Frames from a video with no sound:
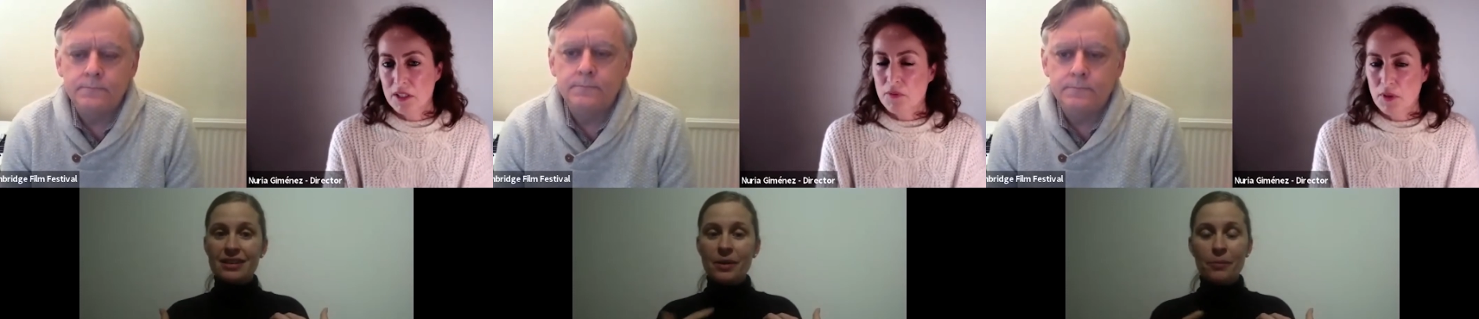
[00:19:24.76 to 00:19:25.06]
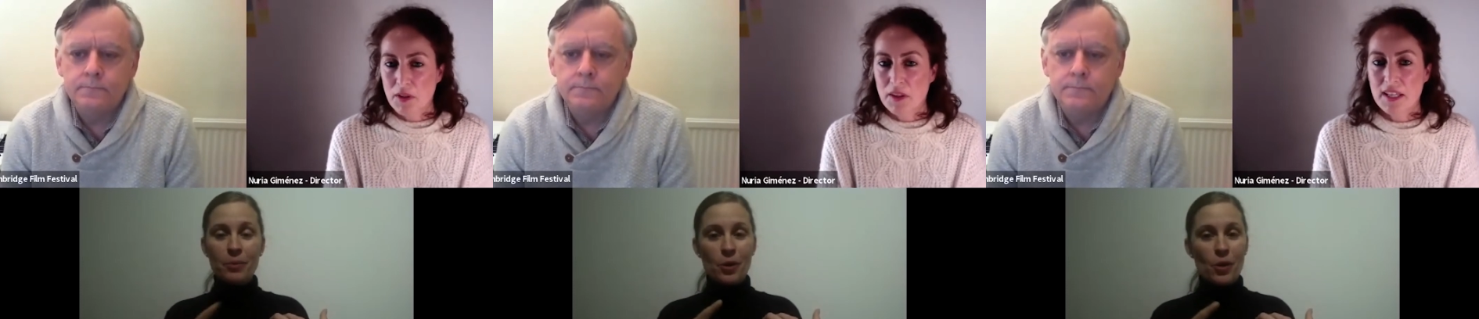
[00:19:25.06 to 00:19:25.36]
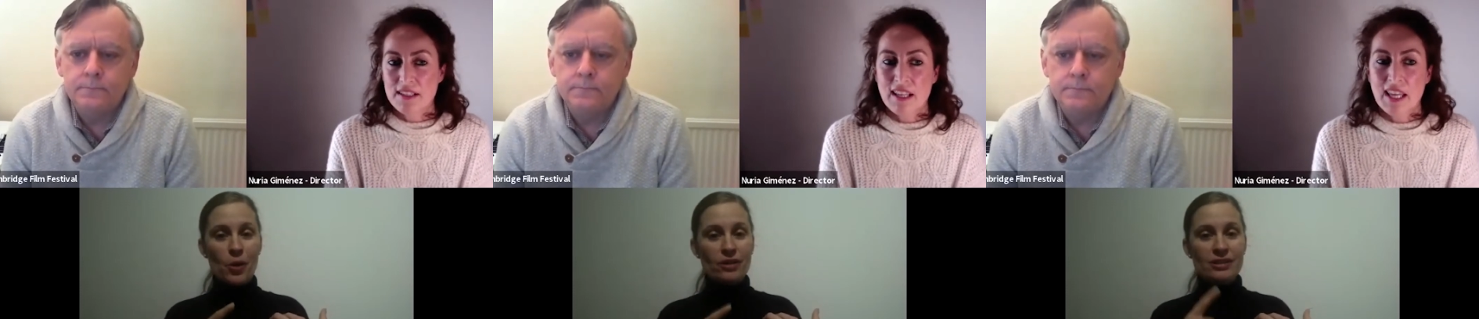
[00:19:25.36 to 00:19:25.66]
Speaker 1: different things.
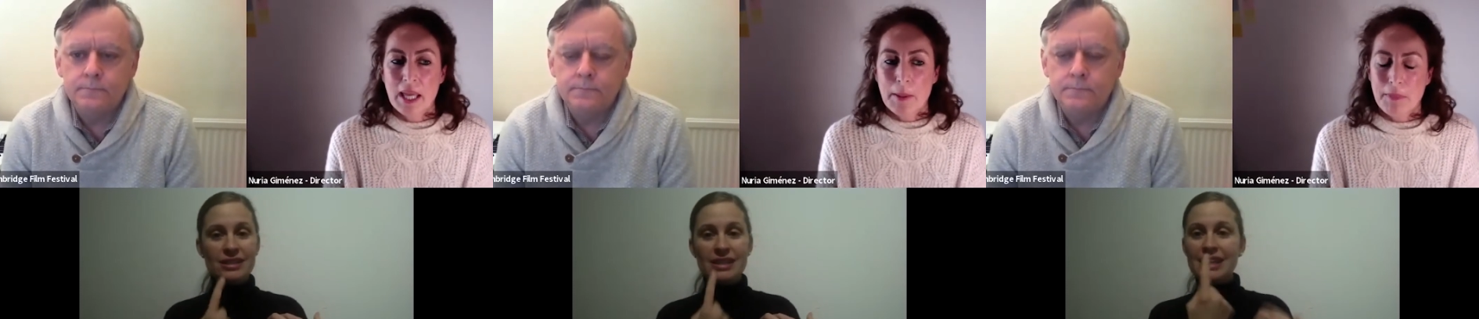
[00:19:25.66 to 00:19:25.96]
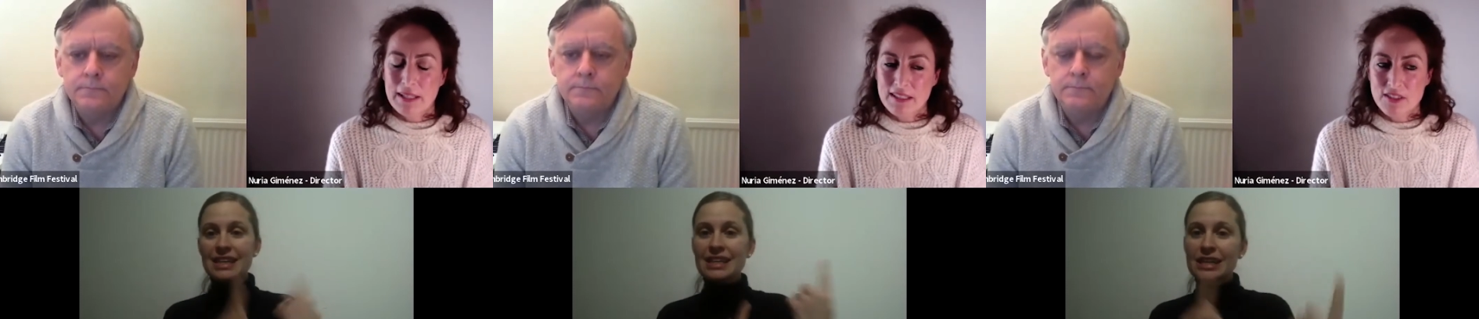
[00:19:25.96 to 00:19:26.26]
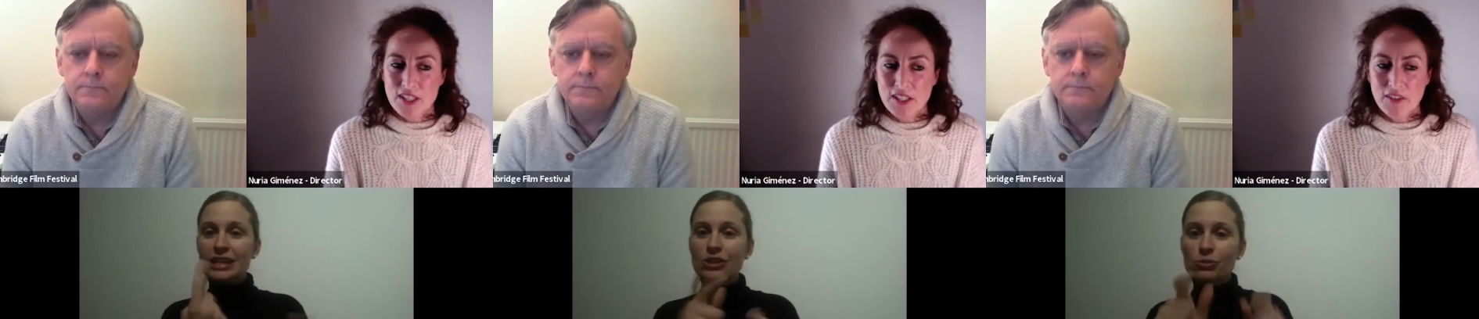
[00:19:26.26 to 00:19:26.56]
But in
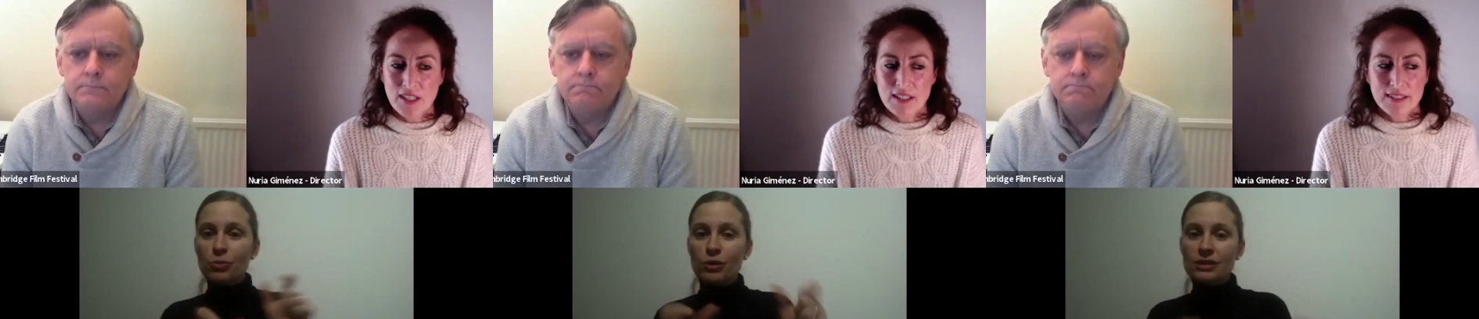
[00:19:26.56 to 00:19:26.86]
general,